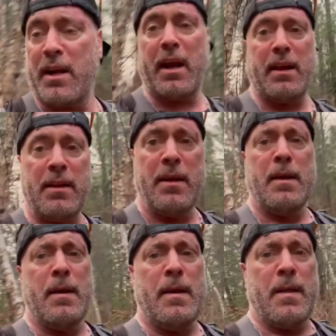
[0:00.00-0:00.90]
again.
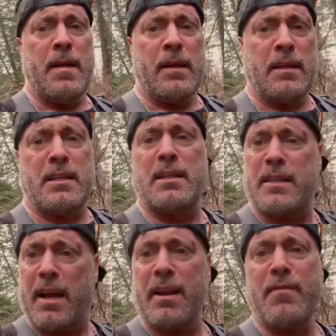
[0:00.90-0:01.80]
This is
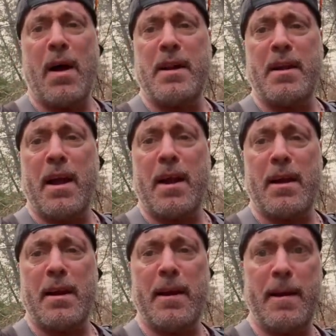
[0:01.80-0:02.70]
the end of my day.
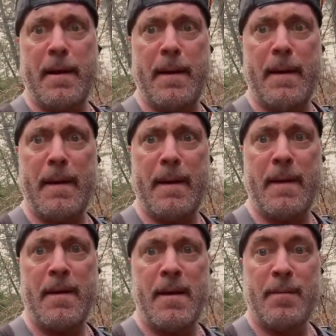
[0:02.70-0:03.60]

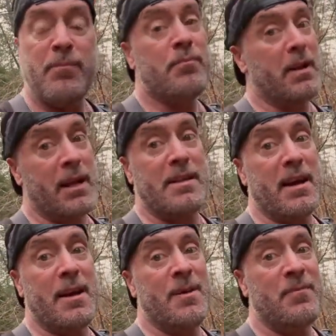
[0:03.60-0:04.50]
But I gotta tell
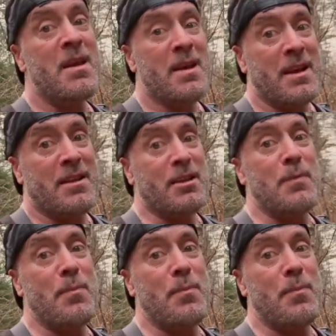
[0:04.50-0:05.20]
you, it does be